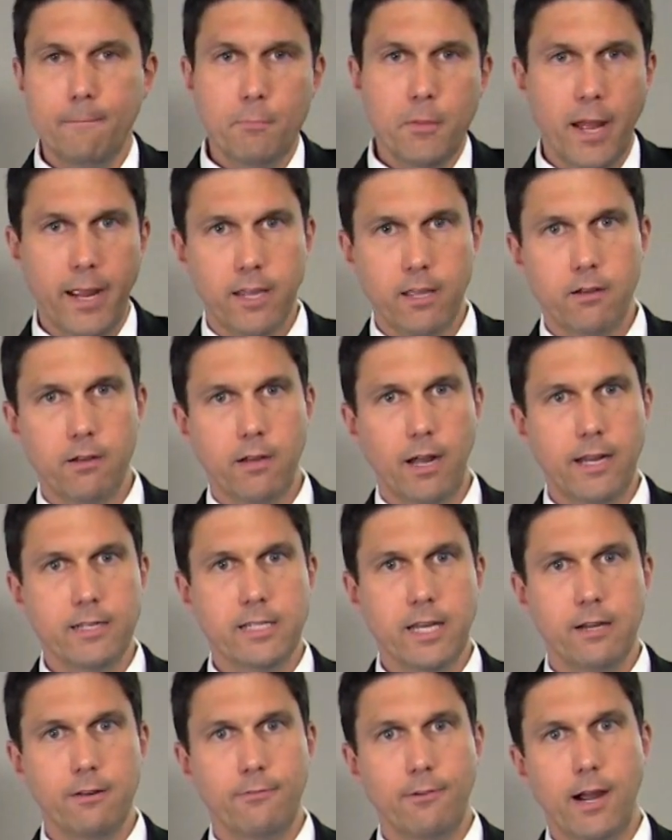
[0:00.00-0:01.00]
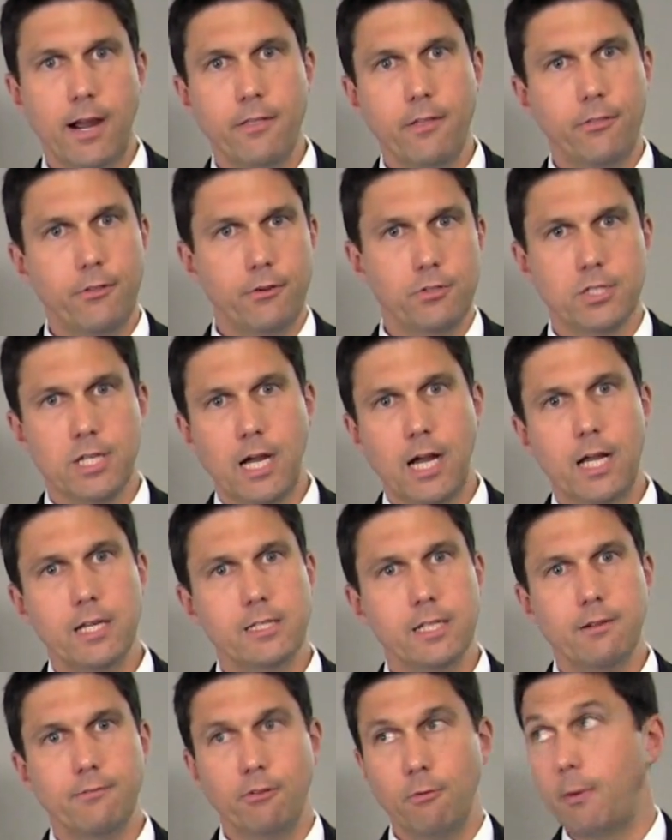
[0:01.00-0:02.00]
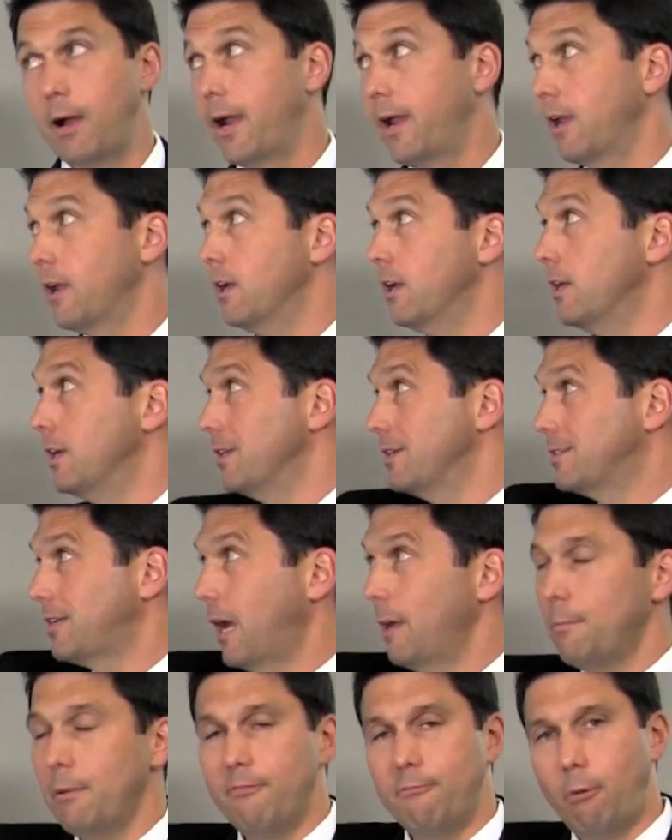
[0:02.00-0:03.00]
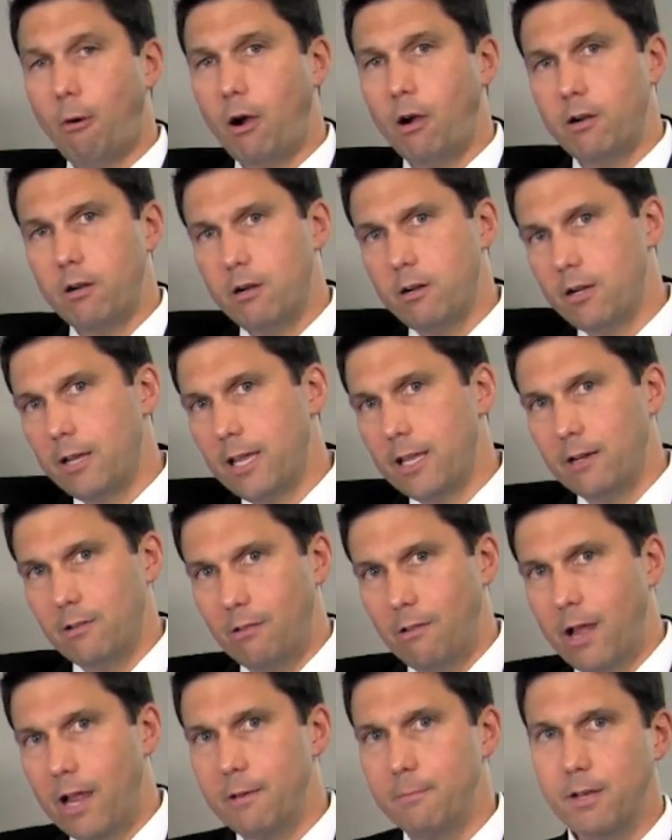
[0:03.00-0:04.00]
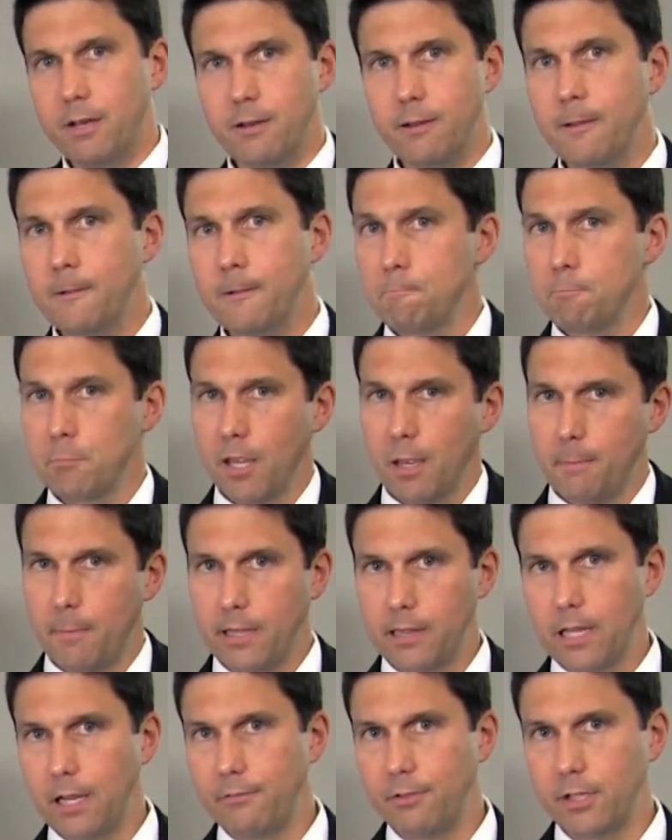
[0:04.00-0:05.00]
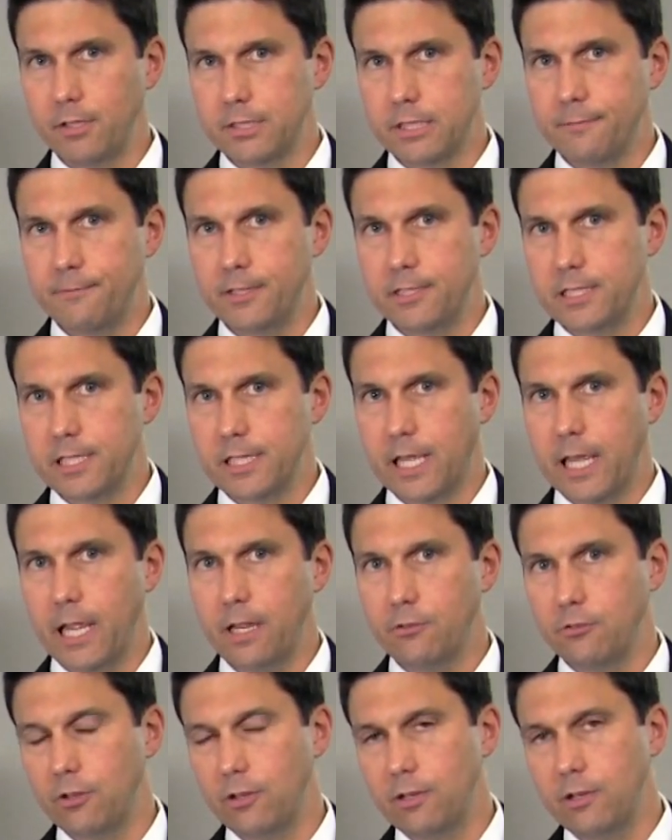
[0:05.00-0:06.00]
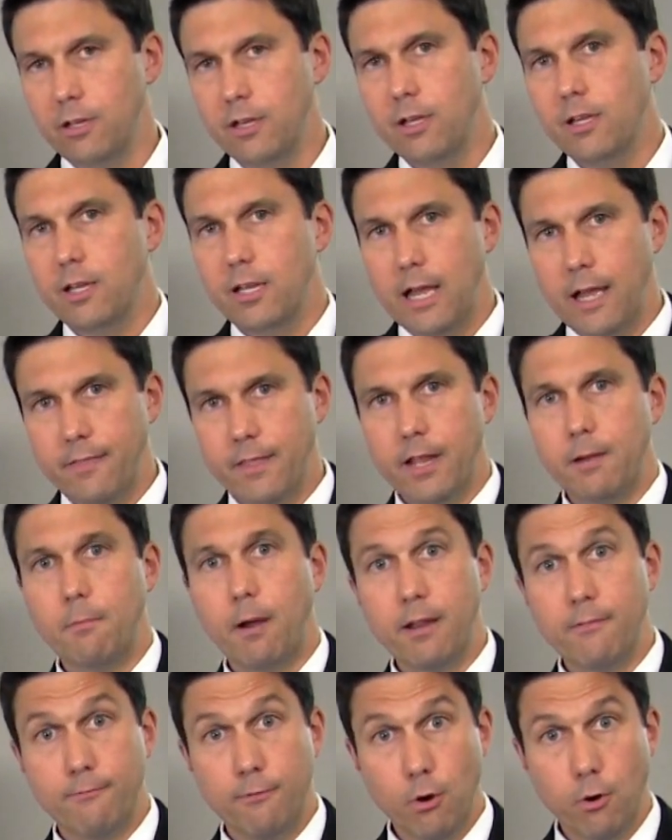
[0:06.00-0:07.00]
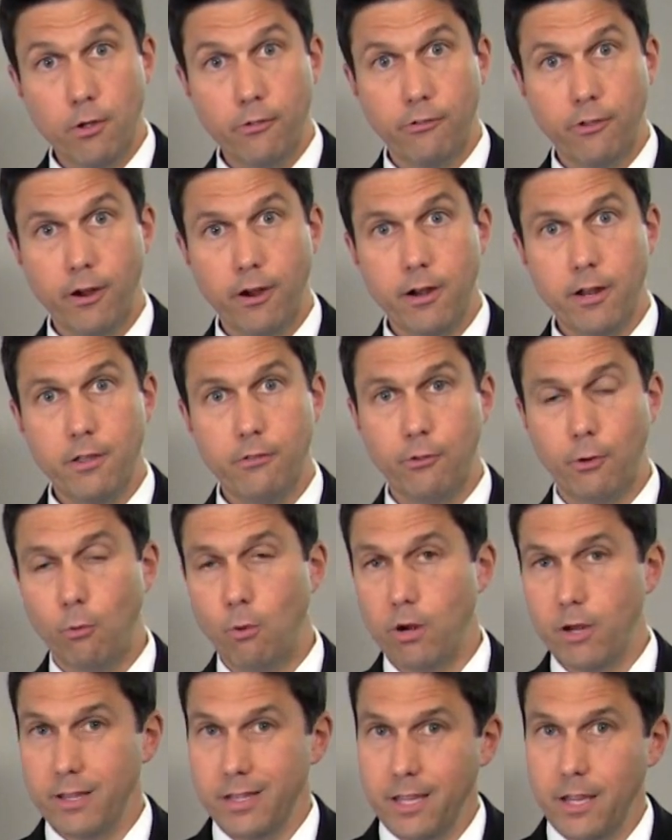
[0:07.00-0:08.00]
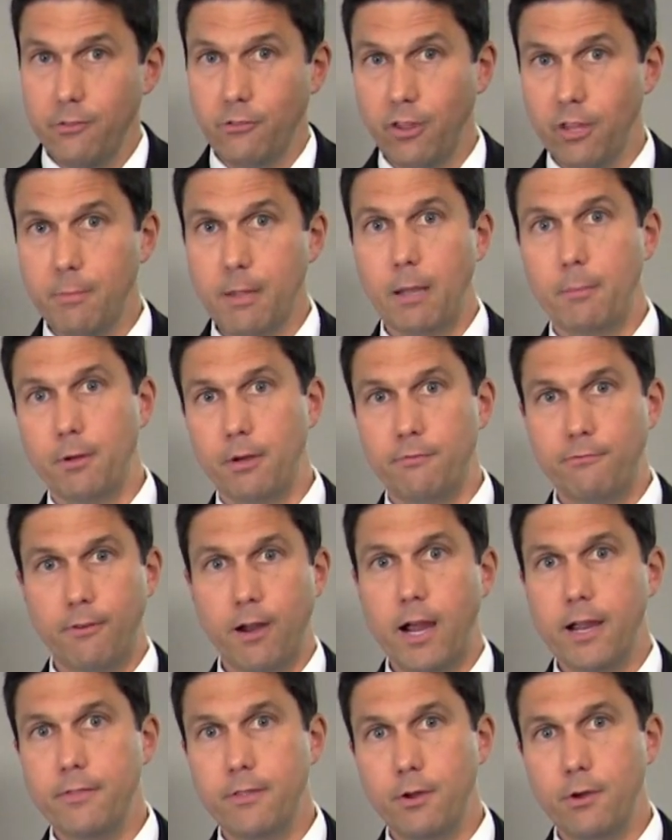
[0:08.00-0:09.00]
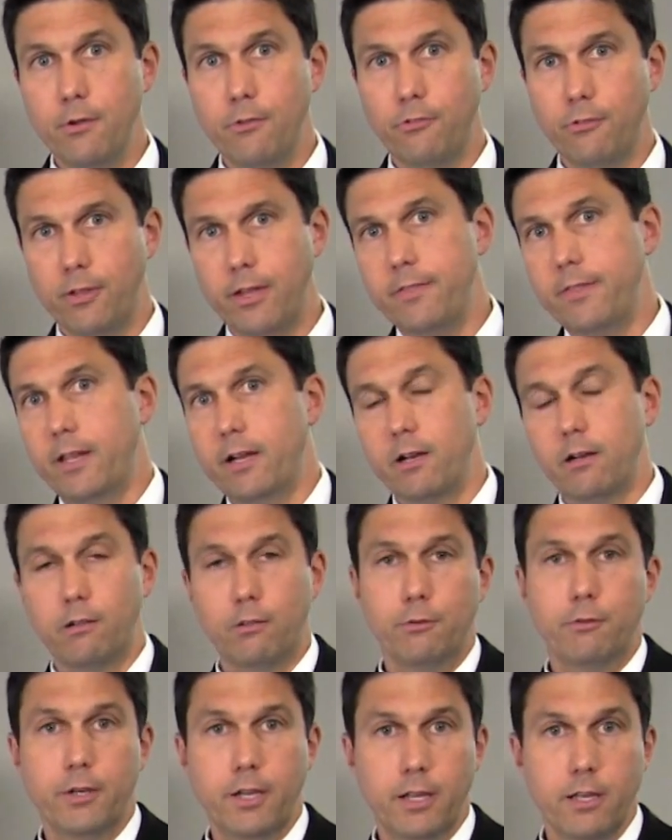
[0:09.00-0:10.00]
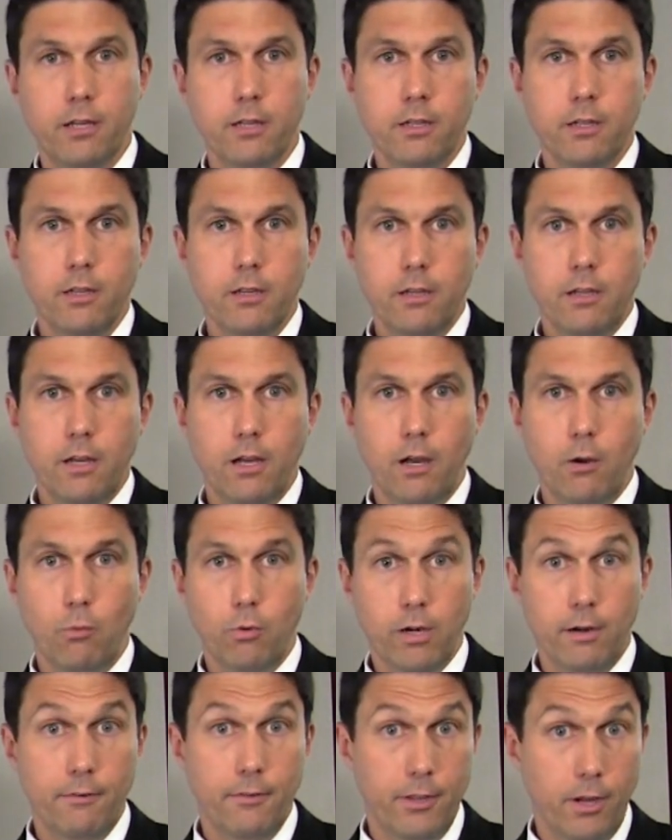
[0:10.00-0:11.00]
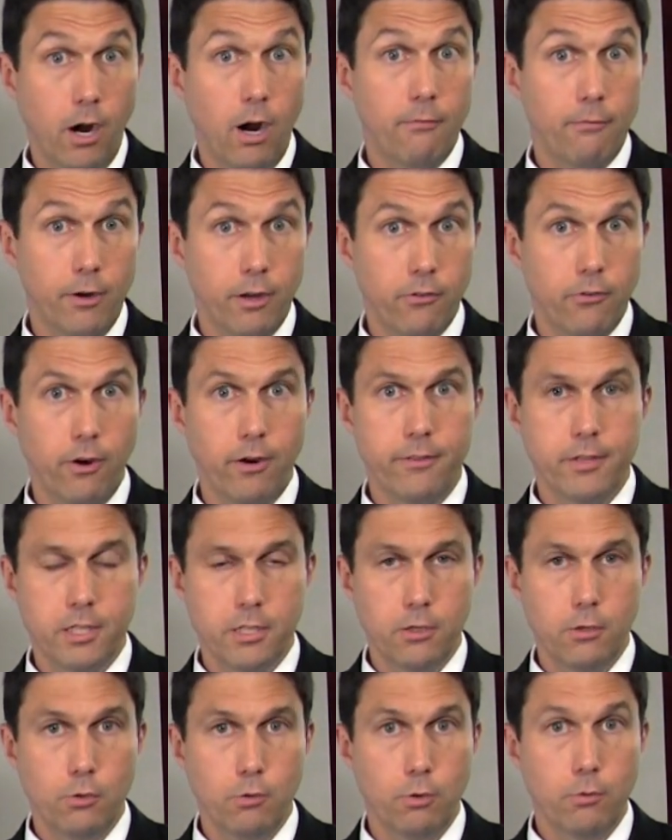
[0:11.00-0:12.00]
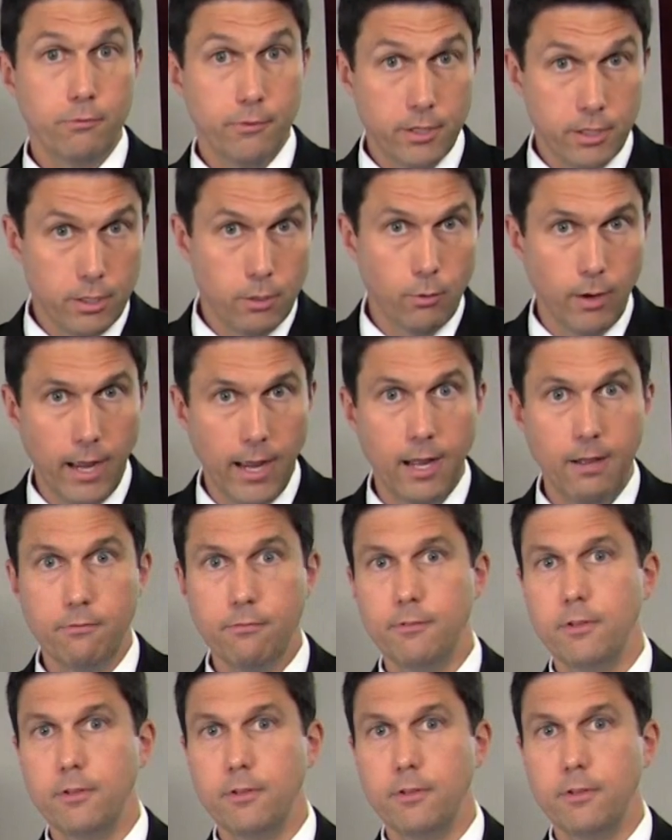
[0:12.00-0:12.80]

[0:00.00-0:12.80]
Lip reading: I can identify that there's content for my type of partner, again, alignment, my level of sophistication, and then my focus area. So I want to easily be able to find those, and then including whatever the offerings are that you have.